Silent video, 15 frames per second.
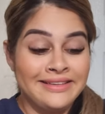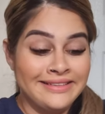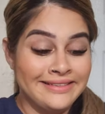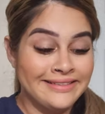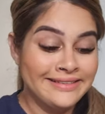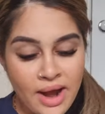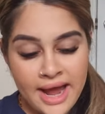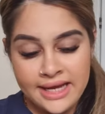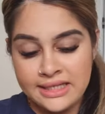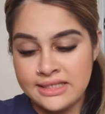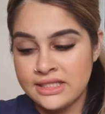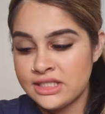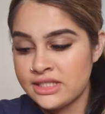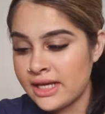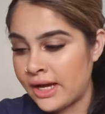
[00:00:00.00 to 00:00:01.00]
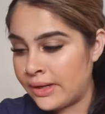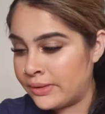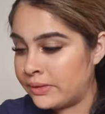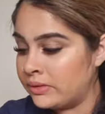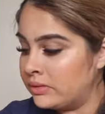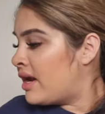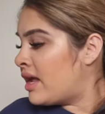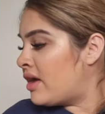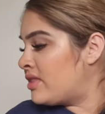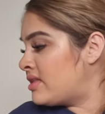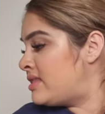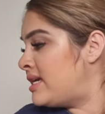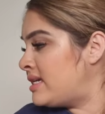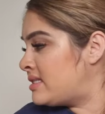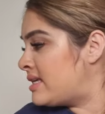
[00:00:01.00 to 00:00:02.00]
right, so now the
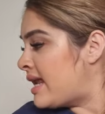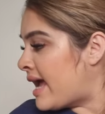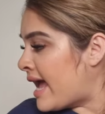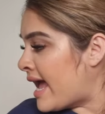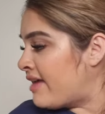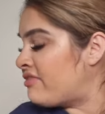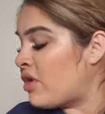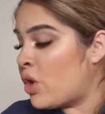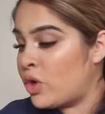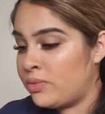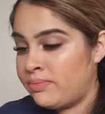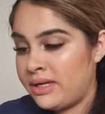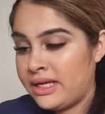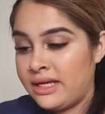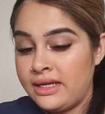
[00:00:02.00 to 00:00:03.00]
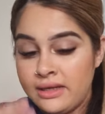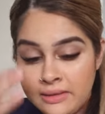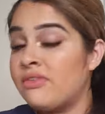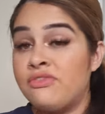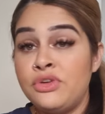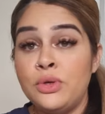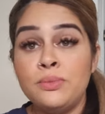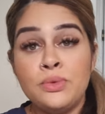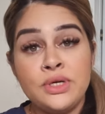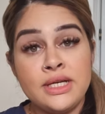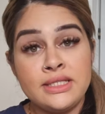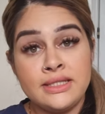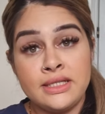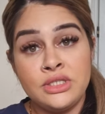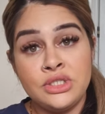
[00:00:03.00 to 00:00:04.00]
things that I have on me, a few more
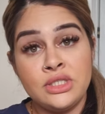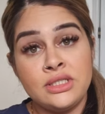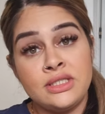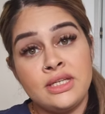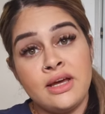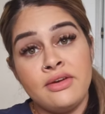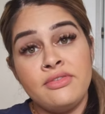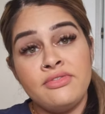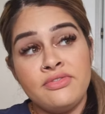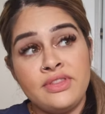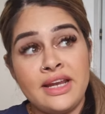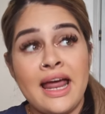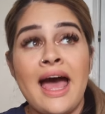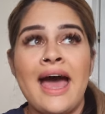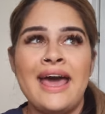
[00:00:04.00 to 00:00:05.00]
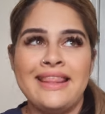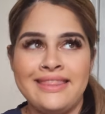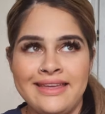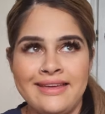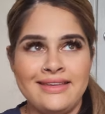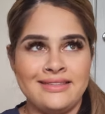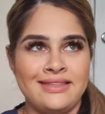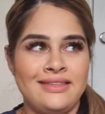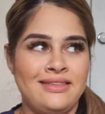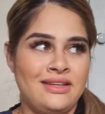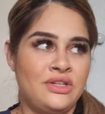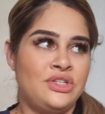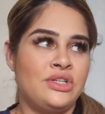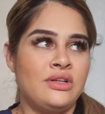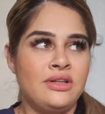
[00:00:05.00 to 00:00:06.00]
essential stuff that I think is
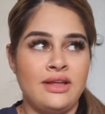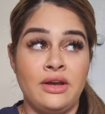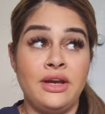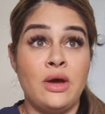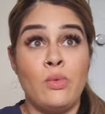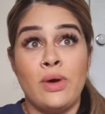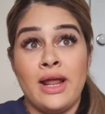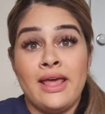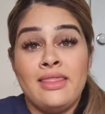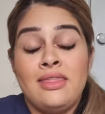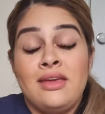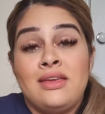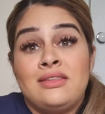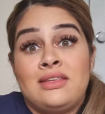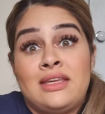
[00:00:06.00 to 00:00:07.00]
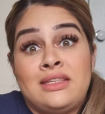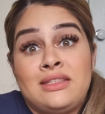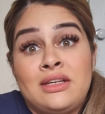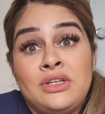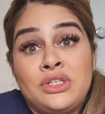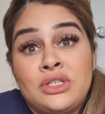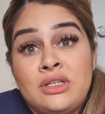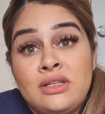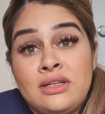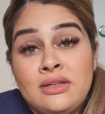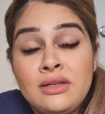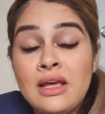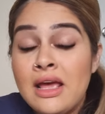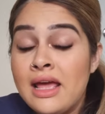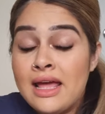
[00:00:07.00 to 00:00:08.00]
essential. Now, what I think is essential
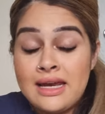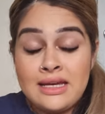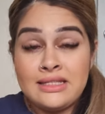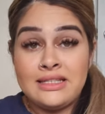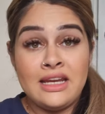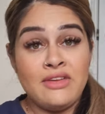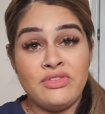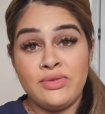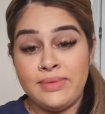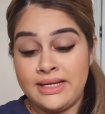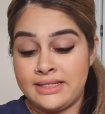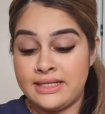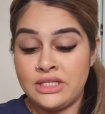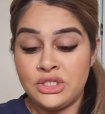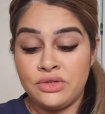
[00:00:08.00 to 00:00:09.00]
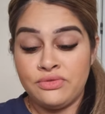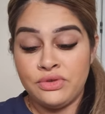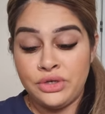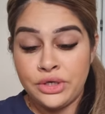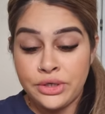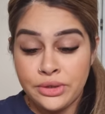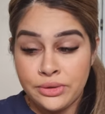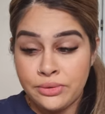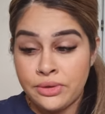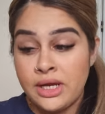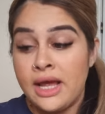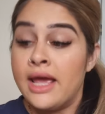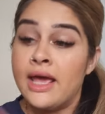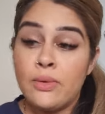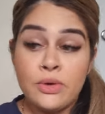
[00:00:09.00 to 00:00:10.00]
doesn't have to be essential for you.
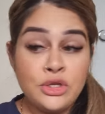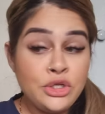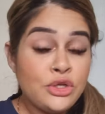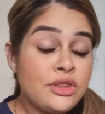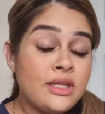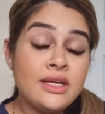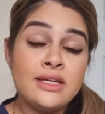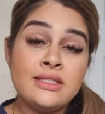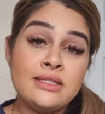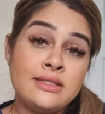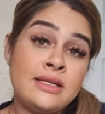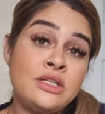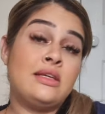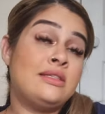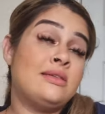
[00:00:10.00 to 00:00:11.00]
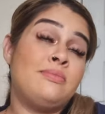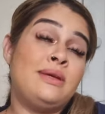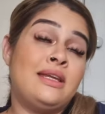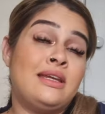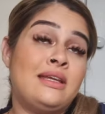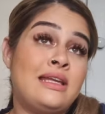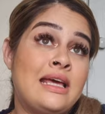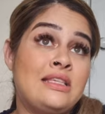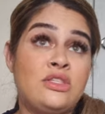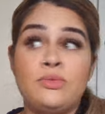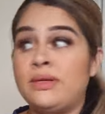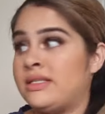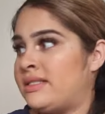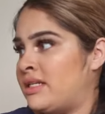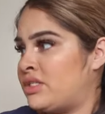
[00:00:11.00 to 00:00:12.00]
What you think is essential doesn't mean it has to
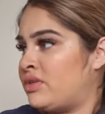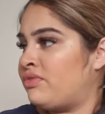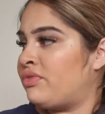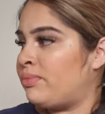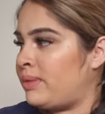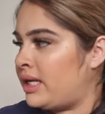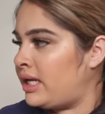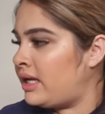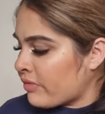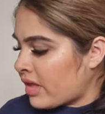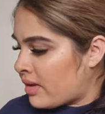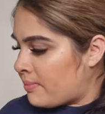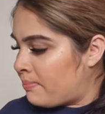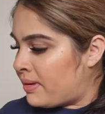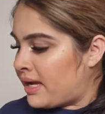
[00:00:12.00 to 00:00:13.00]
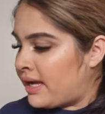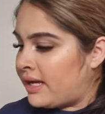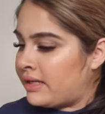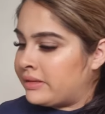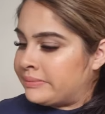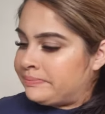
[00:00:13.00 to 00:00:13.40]
be essential for me. But